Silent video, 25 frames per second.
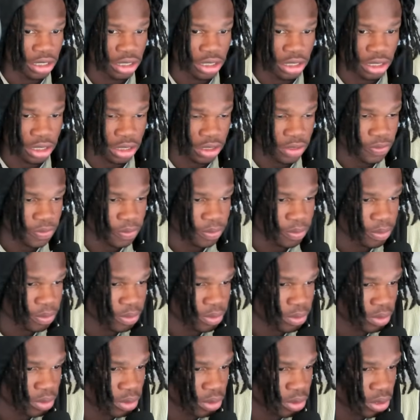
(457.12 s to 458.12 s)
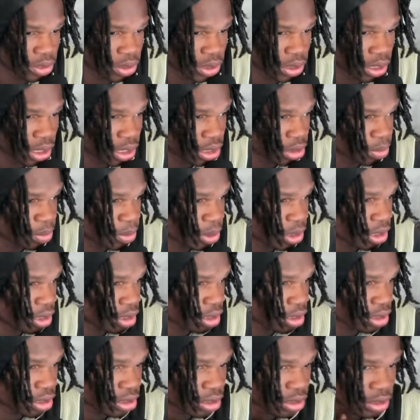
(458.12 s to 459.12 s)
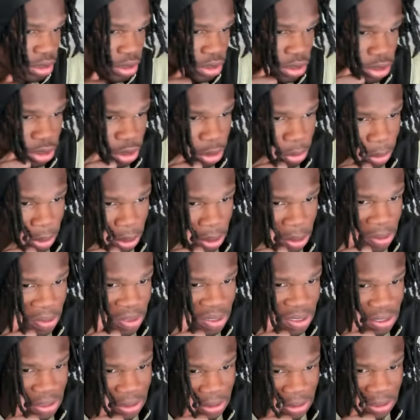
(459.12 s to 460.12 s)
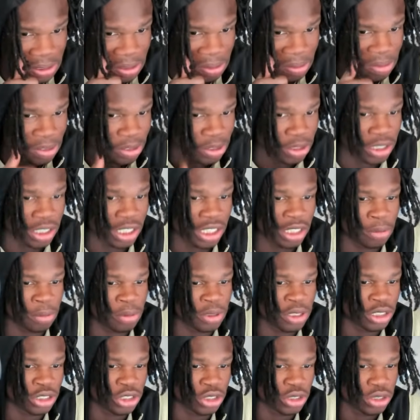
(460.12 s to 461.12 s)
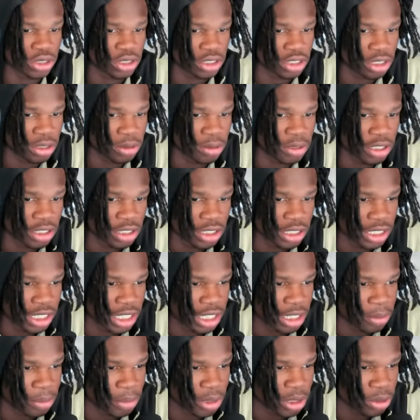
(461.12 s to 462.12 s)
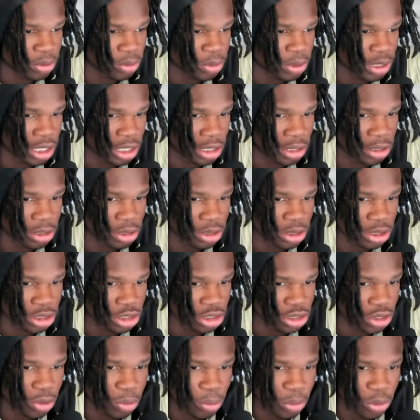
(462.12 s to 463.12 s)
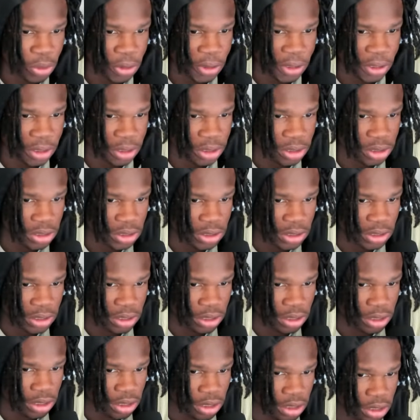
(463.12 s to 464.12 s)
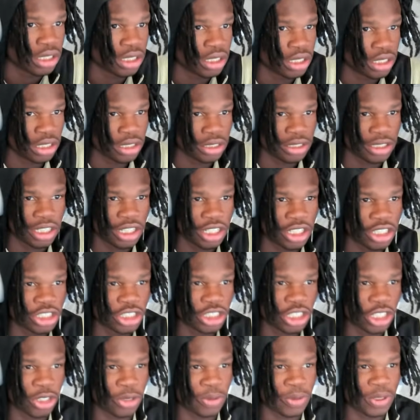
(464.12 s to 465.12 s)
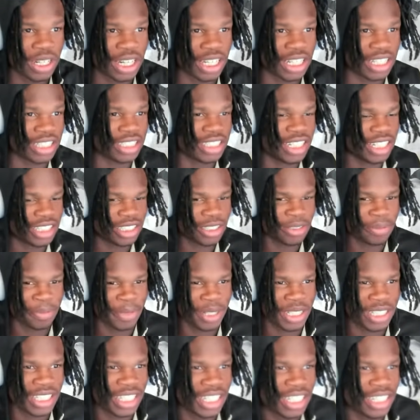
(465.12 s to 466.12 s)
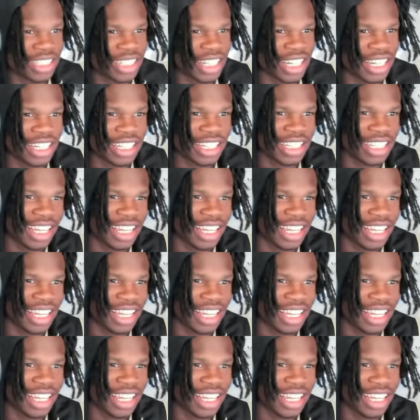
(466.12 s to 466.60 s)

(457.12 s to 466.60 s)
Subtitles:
And that's me. I don't know about the rest of the team. I know a lot of players on the team love the game, but we got to show more. And y'all know we got another Monday night